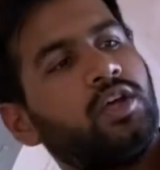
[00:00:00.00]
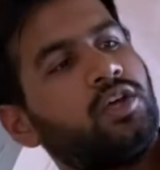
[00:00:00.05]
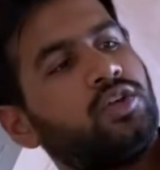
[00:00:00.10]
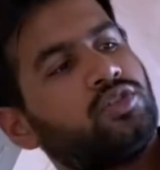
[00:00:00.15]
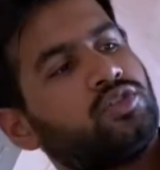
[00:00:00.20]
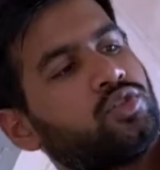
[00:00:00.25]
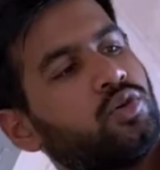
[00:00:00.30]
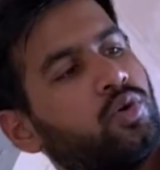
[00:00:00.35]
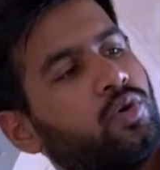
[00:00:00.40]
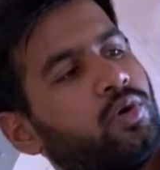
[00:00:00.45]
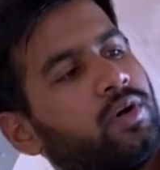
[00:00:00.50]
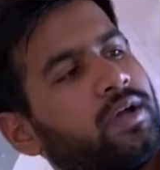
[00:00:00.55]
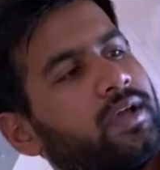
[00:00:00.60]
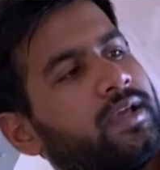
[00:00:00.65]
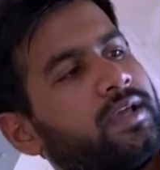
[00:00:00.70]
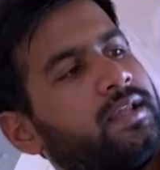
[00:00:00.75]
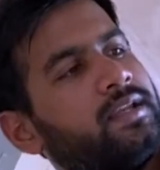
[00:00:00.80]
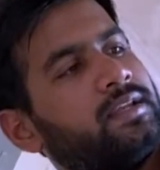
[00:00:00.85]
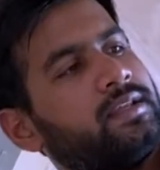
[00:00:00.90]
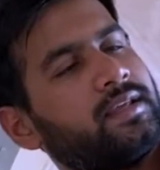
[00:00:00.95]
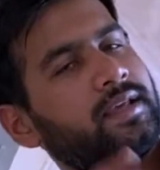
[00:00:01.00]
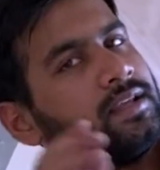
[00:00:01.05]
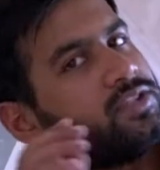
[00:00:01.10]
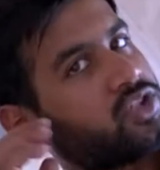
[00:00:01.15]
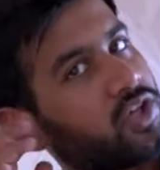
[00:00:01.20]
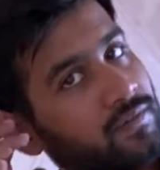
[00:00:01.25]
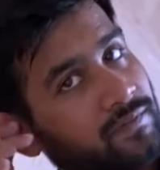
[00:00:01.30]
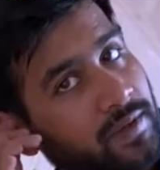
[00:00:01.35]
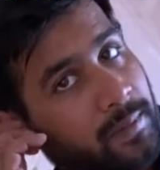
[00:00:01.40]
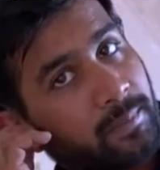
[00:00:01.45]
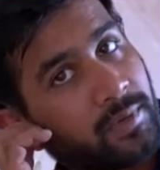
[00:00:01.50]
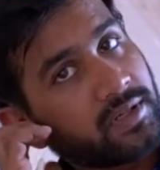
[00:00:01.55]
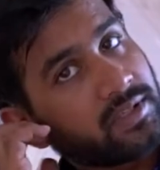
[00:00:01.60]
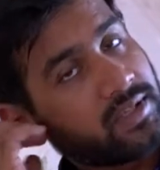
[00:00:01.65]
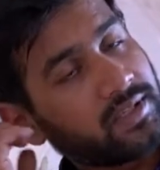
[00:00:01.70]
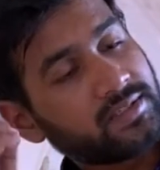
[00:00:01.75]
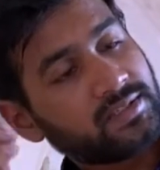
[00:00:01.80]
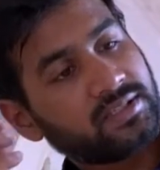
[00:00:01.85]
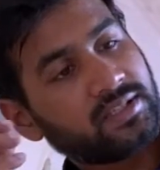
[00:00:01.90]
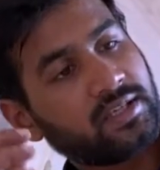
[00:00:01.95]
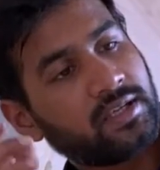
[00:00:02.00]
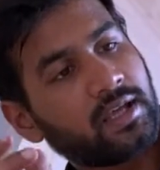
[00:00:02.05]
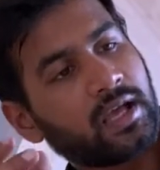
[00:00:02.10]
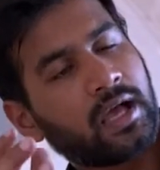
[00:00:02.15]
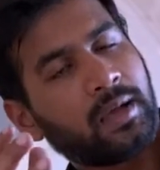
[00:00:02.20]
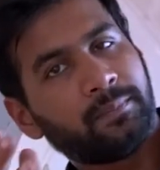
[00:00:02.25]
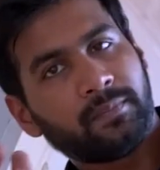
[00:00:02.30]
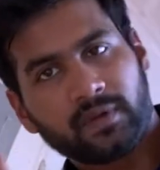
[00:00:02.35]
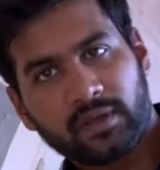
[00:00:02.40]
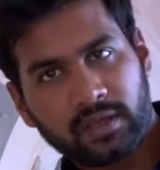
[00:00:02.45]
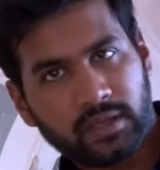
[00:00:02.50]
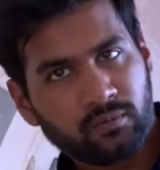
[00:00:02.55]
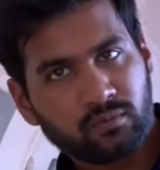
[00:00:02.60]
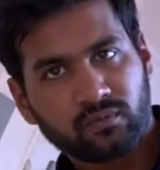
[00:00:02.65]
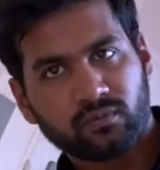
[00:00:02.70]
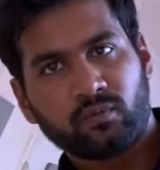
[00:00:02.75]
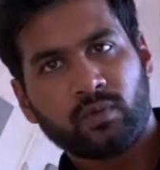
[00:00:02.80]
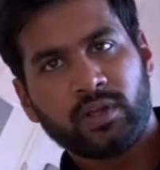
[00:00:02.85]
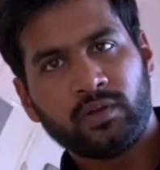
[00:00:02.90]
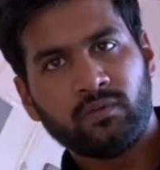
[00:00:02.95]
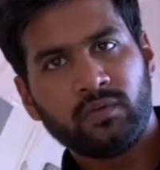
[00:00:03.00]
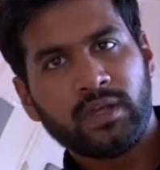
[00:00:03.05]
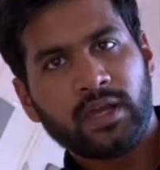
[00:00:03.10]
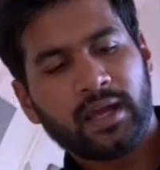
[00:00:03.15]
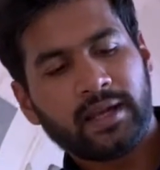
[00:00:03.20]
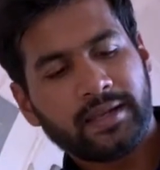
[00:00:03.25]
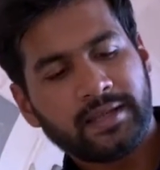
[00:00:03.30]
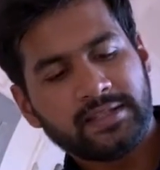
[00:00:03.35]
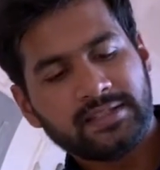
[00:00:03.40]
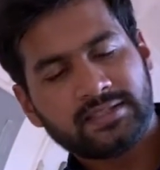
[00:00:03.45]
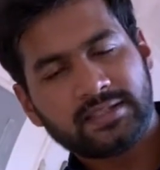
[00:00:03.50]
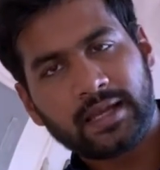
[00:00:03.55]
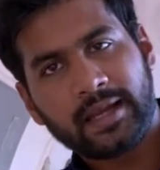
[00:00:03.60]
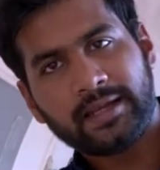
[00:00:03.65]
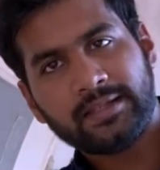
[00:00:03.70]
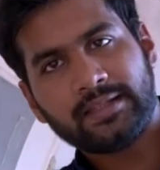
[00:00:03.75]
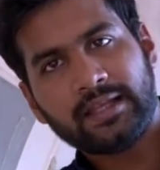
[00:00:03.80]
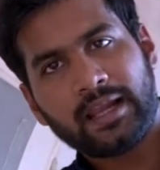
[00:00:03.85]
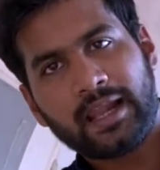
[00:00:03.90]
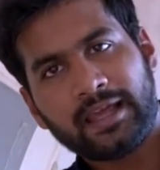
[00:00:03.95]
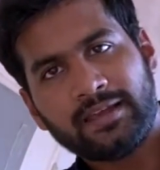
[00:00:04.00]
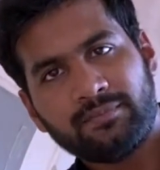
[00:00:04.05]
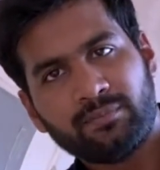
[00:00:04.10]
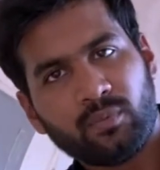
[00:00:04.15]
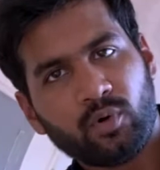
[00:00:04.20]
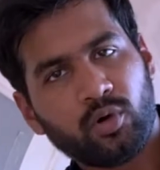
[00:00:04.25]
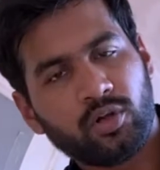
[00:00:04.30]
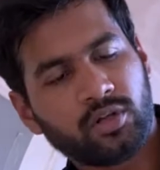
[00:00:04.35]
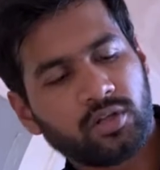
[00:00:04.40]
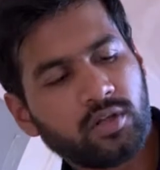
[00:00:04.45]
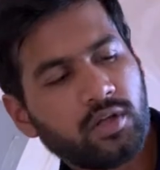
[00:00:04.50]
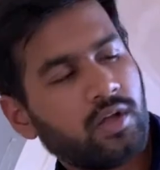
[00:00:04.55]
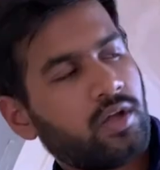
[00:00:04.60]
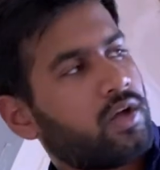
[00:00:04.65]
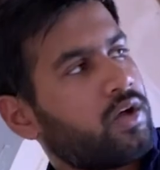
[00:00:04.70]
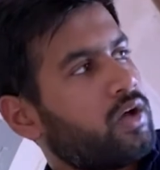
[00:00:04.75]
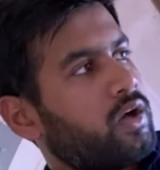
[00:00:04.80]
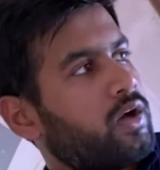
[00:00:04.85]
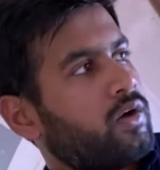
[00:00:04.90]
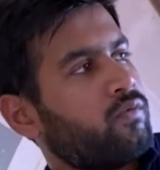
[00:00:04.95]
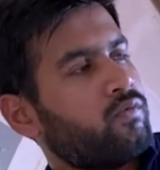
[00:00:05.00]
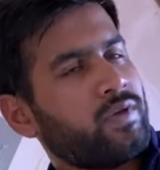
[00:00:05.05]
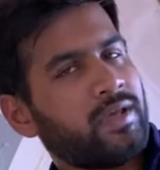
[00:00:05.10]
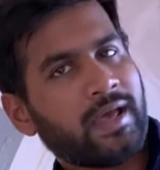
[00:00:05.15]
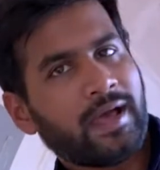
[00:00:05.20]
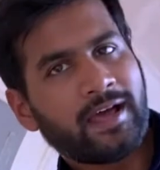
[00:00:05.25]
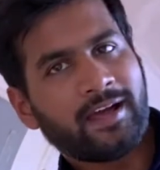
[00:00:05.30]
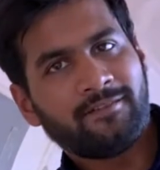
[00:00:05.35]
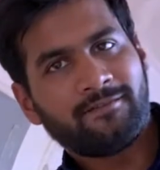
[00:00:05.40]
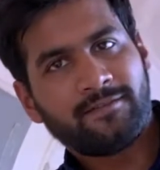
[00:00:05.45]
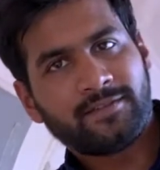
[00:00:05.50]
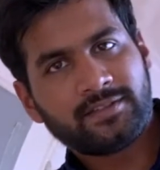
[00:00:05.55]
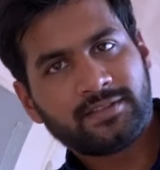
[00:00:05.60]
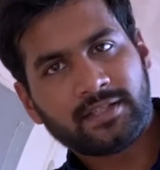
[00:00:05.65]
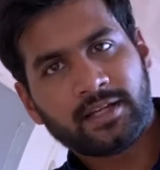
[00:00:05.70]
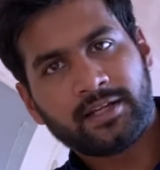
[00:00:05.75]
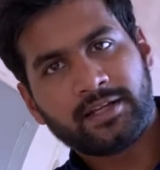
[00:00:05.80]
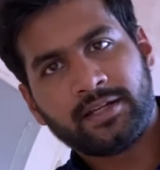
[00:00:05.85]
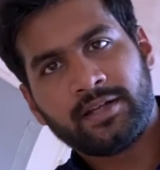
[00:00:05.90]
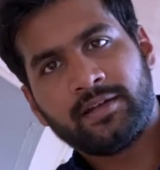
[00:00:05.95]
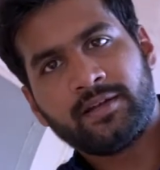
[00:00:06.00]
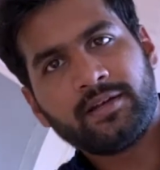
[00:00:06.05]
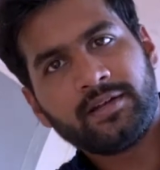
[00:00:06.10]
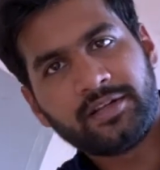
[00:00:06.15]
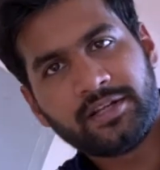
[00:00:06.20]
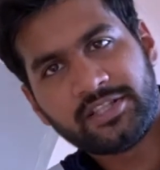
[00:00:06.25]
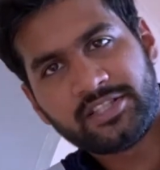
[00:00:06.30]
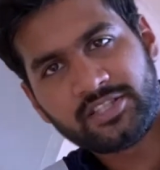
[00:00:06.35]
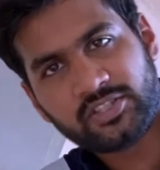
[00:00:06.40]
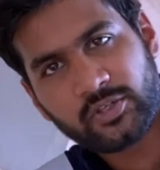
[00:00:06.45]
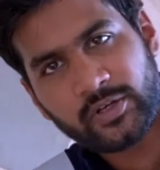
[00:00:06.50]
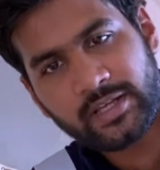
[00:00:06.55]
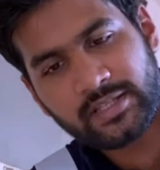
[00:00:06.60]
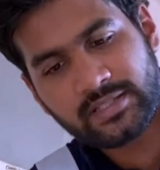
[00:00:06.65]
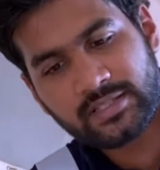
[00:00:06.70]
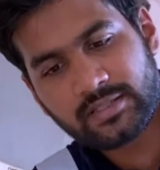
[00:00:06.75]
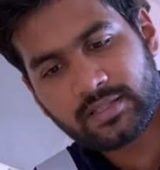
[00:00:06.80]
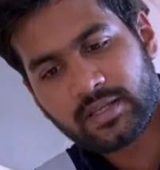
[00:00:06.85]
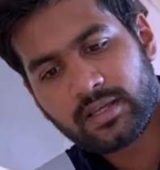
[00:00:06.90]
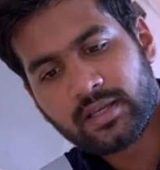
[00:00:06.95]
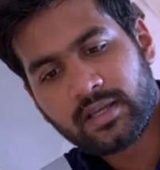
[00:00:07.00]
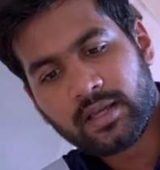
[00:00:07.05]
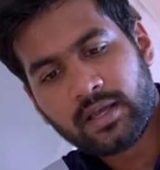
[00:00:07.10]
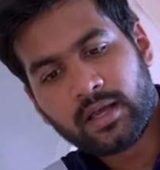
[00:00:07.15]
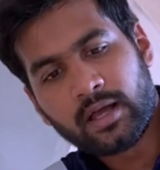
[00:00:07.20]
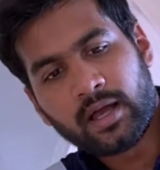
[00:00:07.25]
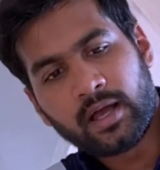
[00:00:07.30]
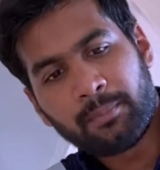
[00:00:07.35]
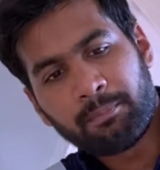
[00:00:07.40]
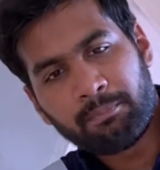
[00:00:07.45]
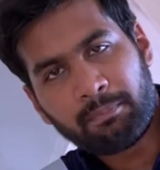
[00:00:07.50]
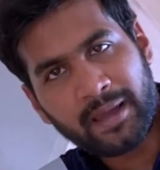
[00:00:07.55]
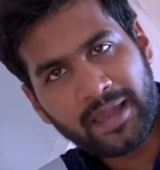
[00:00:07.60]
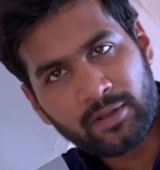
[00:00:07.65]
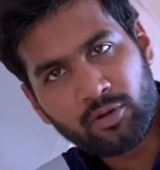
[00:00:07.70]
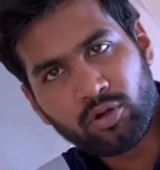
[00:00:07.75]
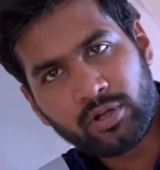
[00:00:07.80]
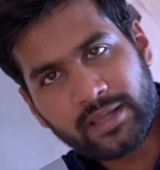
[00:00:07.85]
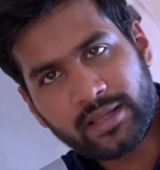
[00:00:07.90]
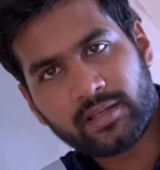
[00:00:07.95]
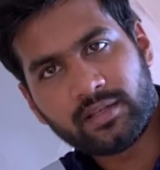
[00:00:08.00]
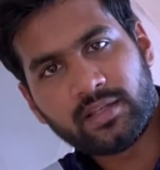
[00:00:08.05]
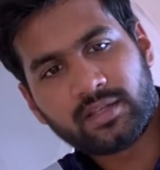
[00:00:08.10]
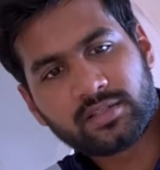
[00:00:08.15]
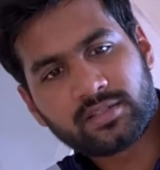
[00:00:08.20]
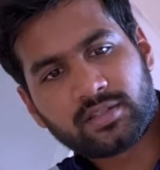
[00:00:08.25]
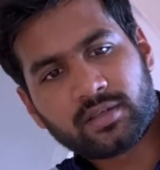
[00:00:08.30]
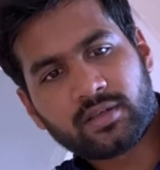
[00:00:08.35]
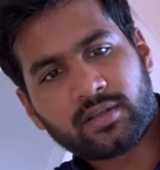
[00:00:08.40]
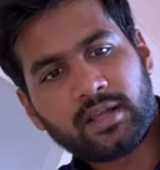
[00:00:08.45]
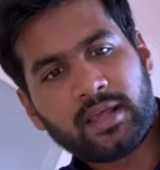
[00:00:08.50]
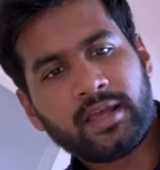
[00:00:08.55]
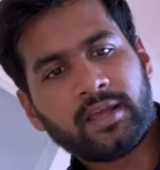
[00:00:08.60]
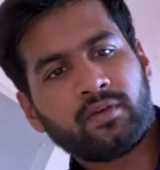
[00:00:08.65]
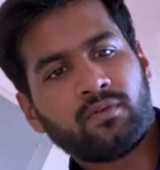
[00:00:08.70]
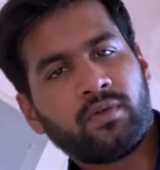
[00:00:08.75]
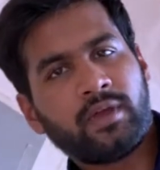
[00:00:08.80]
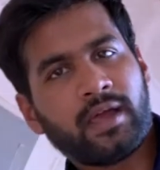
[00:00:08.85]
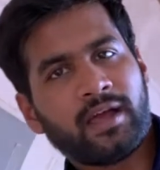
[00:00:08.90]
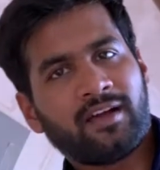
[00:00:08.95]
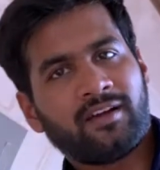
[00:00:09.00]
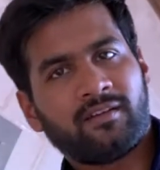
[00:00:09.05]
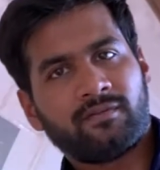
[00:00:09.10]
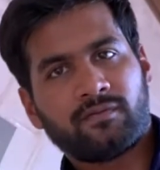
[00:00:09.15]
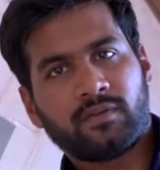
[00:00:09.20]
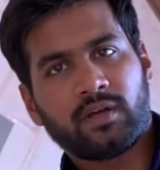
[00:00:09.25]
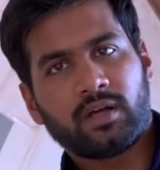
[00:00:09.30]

So in case of emergency, when we are inside the lifeboat, we have certain distress pyrotechnics. Like we have